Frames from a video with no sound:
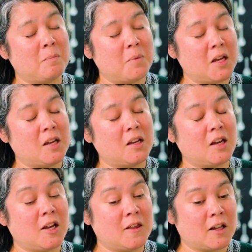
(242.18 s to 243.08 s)
to
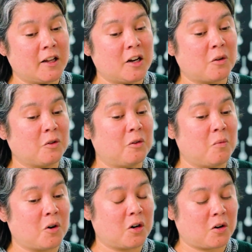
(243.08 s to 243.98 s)
be in the clinic
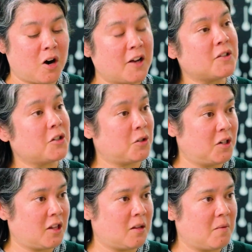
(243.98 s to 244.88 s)
room or across the
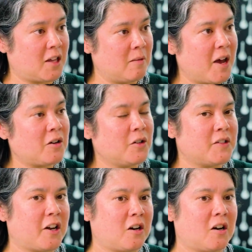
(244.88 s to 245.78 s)
street at the at the medical
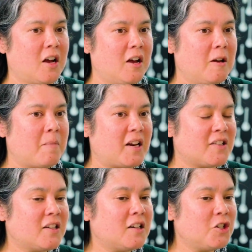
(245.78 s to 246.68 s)
center. But
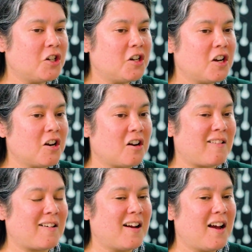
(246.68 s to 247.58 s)
as an
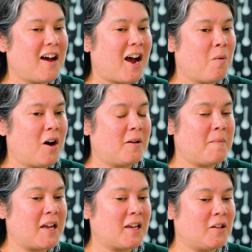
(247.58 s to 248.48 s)
engineer, I want to
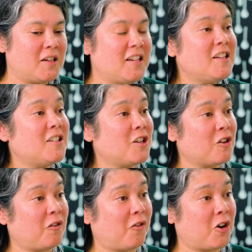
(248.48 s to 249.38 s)
make it
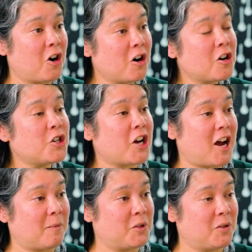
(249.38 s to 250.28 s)
easier for her
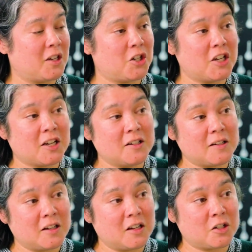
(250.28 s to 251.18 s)
job so that she can
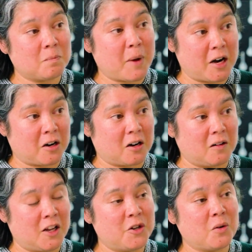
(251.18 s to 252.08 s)
see
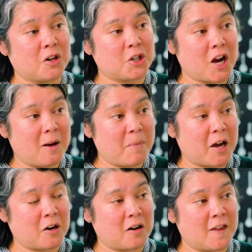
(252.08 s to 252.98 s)
better and do her job
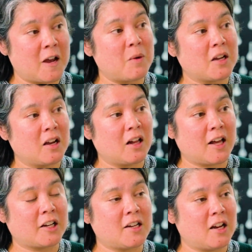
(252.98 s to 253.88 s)
better and that we can collect